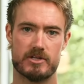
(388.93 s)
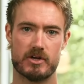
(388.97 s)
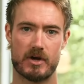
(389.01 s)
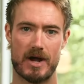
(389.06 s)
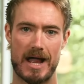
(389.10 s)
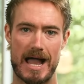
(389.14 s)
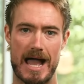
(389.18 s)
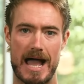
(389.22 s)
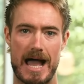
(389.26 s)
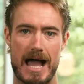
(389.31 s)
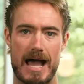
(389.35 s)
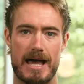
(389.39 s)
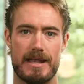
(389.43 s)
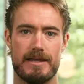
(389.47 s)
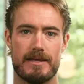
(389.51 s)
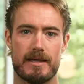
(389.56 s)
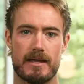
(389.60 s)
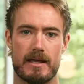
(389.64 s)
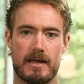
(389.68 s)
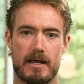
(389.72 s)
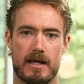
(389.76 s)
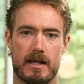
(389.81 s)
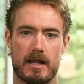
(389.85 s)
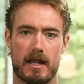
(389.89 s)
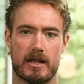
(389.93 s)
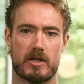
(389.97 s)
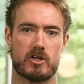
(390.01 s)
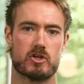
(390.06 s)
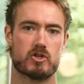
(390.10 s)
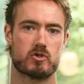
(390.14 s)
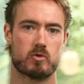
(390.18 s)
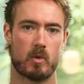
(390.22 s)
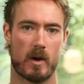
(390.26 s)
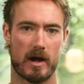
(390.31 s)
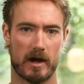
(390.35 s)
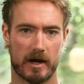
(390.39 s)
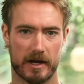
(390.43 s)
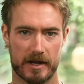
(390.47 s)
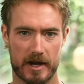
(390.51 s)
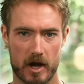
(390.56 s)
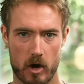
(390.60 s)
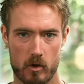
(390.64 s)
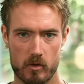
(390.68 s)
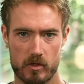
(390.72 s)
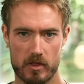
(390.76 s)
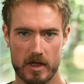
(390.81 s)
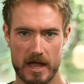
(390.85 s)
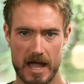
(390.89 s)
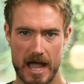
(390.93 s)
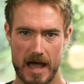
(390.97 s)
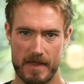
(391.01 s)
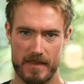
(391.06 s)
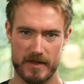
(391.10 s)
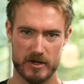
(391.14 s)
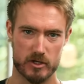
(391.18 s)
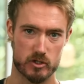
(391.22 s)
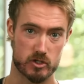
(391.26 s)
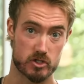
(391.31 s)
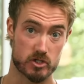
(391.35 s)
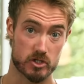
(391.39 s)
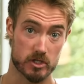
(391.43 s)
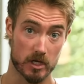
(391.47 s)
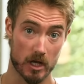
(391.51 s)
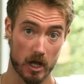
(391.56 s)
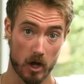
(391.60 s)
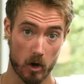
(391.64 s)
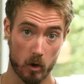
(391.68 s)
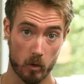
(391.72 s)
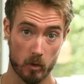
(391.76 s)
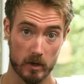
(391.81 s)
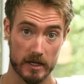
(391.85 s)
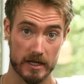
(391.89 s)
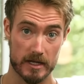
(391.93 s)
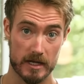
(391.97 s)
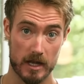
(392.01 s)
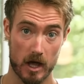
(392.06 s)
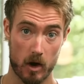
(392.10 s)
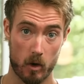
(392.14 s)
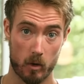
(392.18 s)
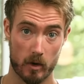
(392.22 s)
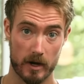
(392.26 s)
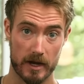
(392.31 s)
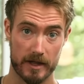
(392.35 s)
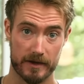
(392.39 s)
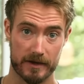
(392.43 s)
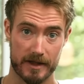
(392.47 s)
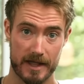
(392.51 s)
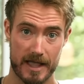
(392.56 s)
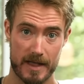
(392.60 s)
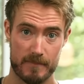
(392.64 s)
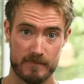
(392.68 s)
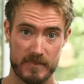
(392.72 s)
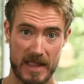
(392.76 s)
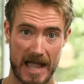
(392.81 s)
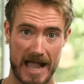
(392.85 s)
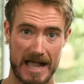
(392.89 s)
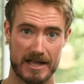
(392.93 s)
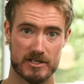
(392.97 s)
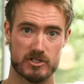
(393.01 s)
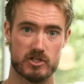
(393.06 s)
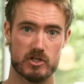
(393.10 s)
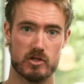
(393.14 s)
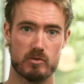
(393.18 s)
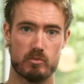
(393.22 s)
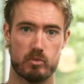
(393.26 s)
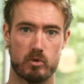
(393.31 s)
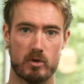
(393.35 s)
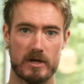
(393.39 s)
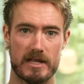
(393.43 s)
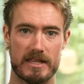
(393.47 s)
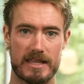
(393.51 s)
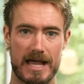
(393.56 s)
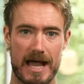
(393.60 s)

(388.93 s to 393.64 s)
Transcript: your hand like you're swearing an oath, and then you slowly lower it as you breathe